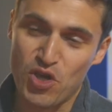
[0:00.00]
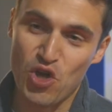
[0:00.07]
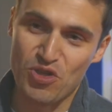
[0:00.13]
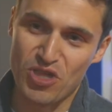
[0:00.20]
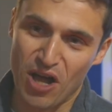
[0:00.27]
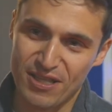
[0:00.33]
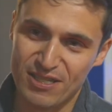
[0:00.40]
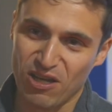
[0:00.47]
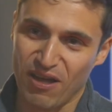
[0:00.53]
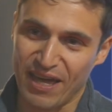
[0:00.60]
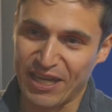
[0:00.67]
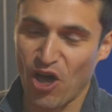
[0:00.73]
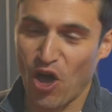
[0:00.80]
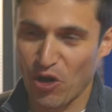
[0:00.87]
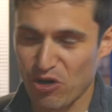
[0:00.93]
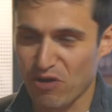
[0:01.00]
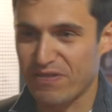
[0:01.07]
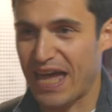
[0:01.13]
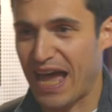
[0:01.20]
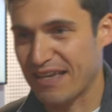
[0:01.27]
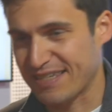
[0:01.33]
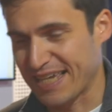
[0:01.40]
who the underlying owner of
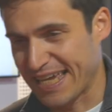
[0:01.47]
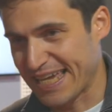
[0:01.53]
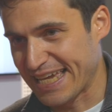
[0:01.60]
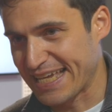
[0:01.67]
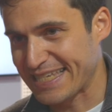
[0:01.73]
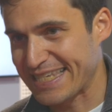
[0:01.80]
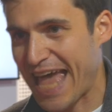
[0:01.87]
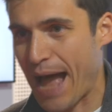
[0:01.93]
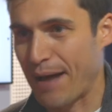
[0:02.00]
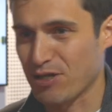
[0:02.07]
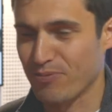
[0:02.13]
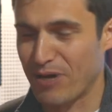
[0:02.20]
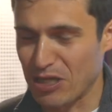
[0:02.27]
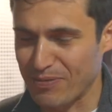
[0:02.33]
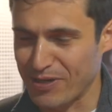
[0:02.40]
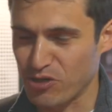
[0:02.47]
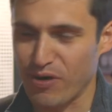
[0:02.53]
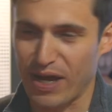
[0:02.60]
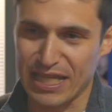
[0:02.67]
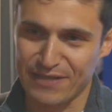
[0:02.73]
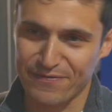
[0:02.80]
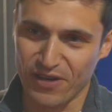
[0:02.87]
the asset is, how much money has been
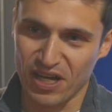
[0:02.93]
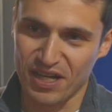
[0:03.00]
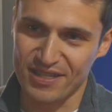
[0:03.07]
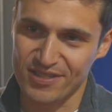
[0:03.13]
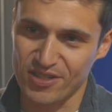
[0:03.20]
transferred.